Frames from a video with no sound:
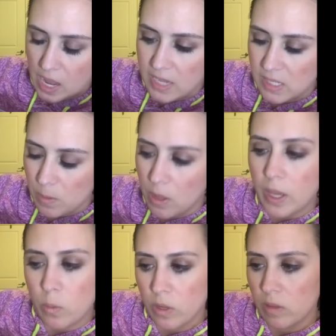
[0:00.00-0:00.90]
i smell
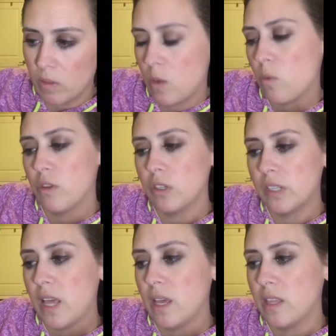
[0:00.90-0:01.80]
like what like what they're
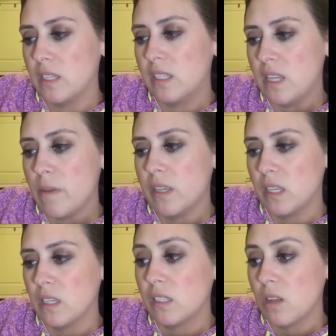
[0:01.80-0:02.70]
saying like the sea
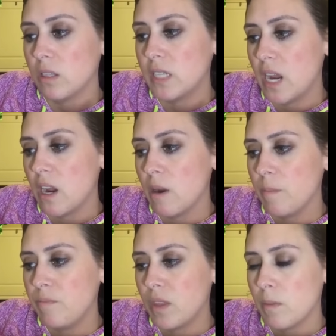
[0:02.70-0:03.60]
mist and the salt air